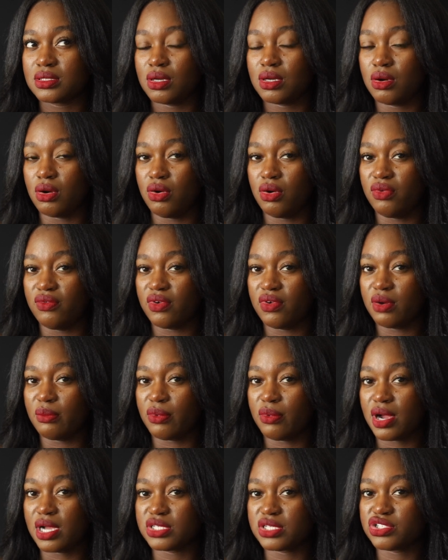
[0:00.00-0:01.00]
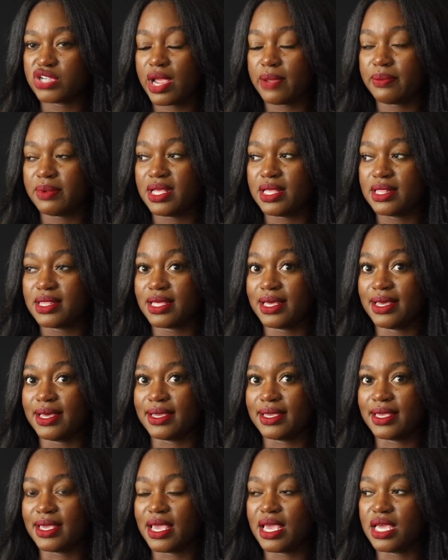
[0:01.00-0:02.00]
over bra strap length
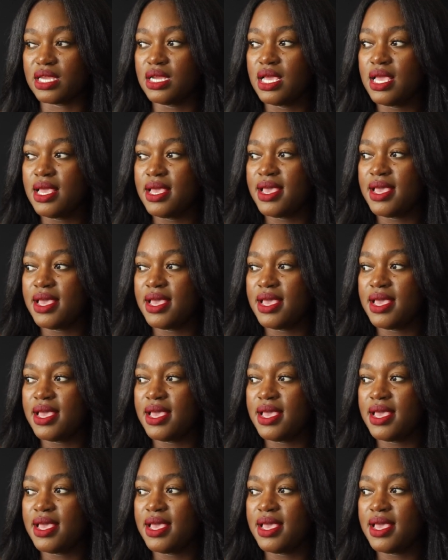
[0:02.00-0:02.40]
again.